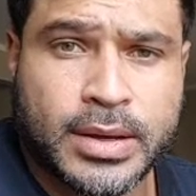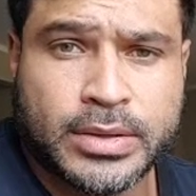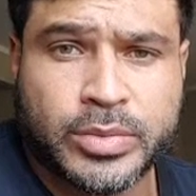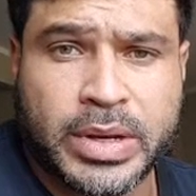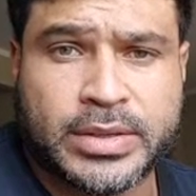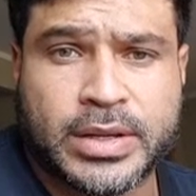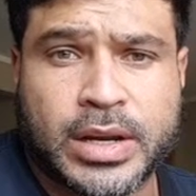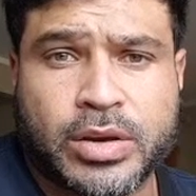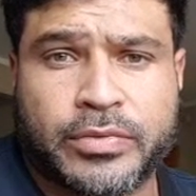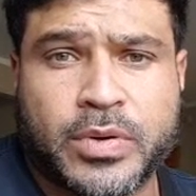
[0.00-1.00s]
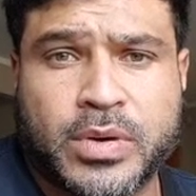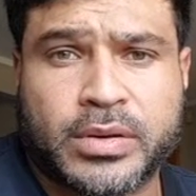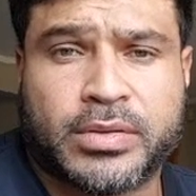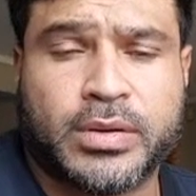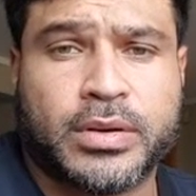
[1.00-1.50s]
So basically you're
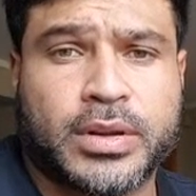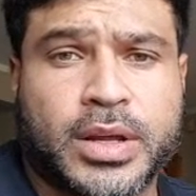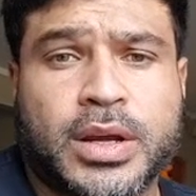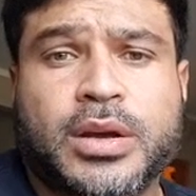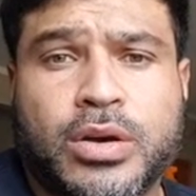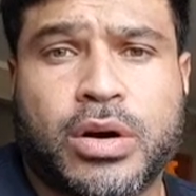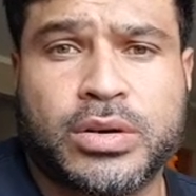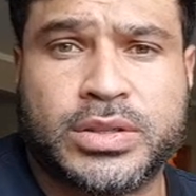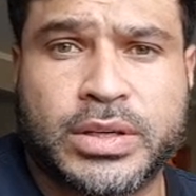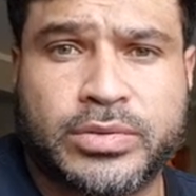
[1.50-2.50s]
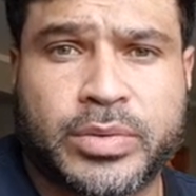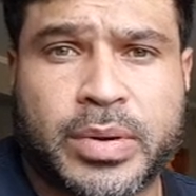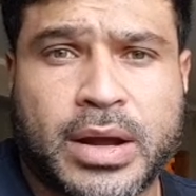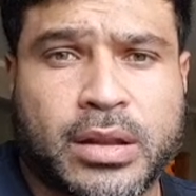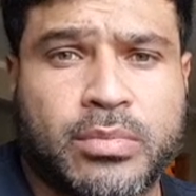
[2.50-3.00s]
focusing on the concentric
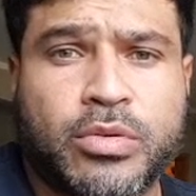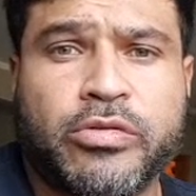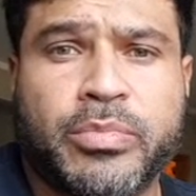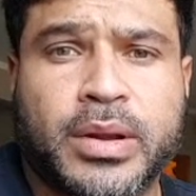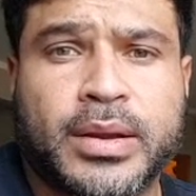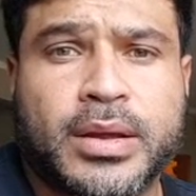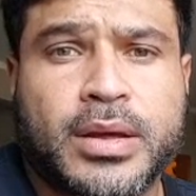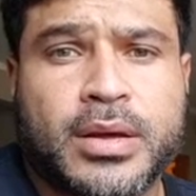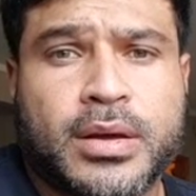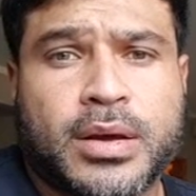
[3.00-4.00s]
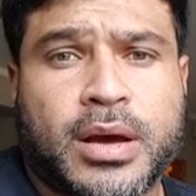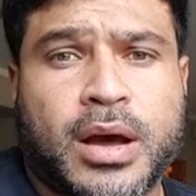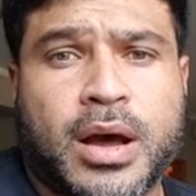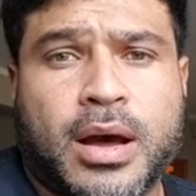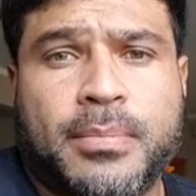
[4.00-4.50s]
part of the movement,
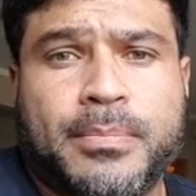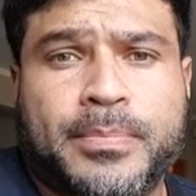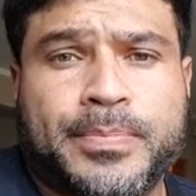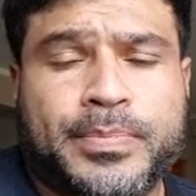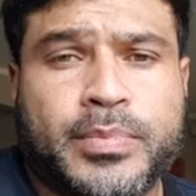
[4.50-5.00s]
the